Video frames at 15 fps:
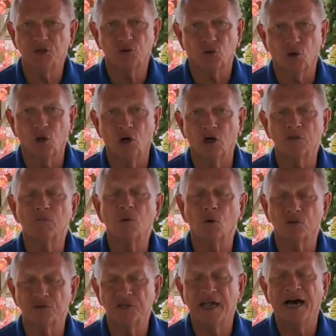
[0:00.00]
to your lawn
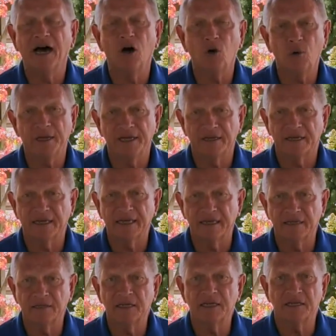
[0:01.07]
both now and
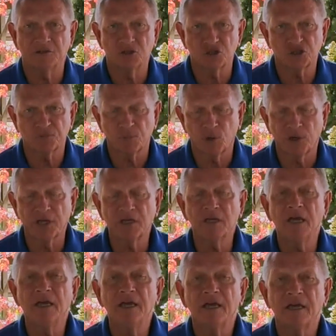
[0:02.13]
again in the spring,
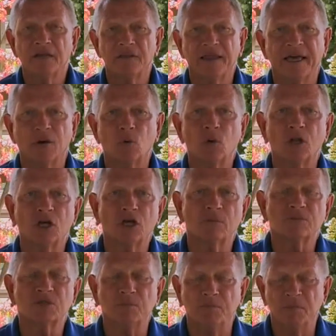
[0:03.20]
and that will
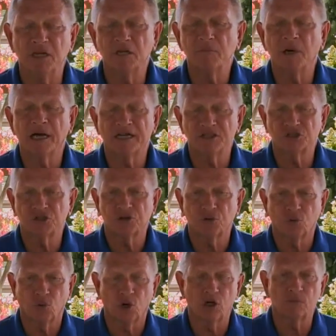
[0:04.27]
help to minimize the
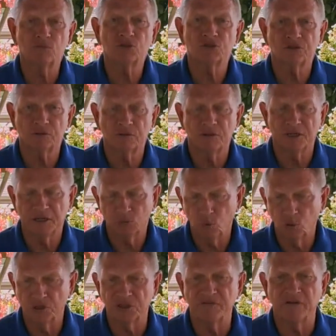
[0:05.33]
grubs that
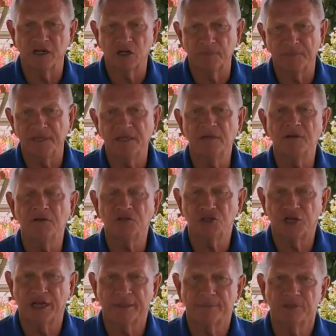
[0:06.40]
will develop into the
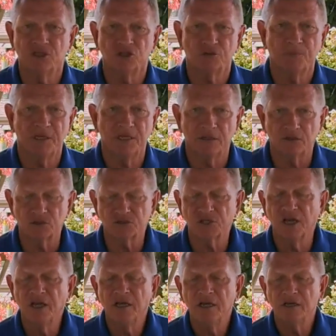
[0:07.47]
Japanese beetles,
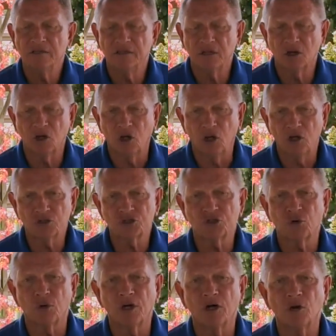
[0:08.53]
and it'll
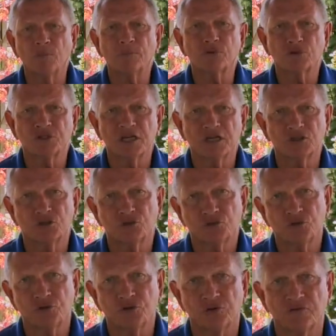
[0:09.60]
also help protect your
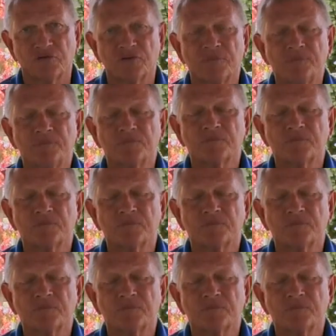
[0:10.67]
turf.